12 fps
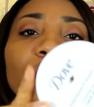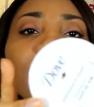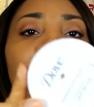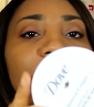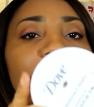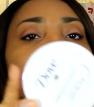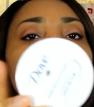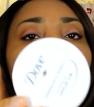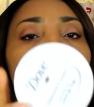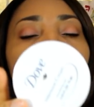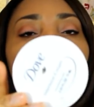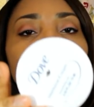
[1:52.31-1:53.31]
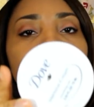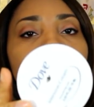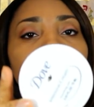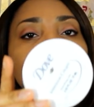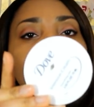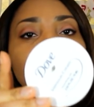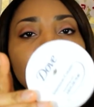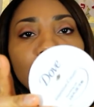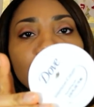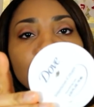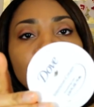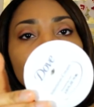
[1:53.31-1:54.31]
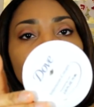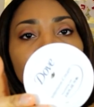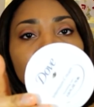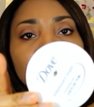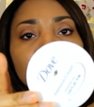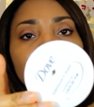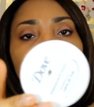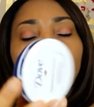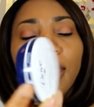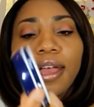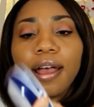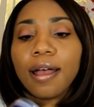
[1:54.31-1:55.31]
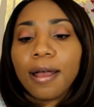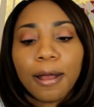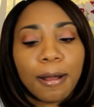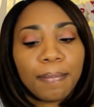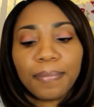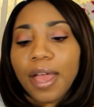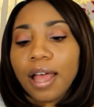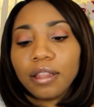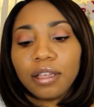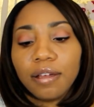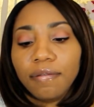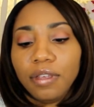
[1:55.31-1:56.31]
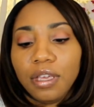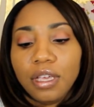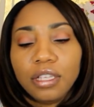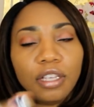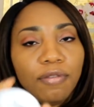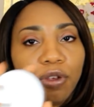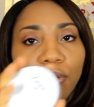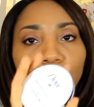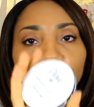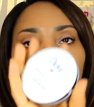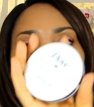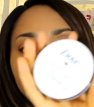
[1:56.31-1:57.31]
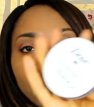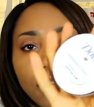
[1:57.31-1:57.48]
your hands so soft and feeling so good. I love these. If you live in a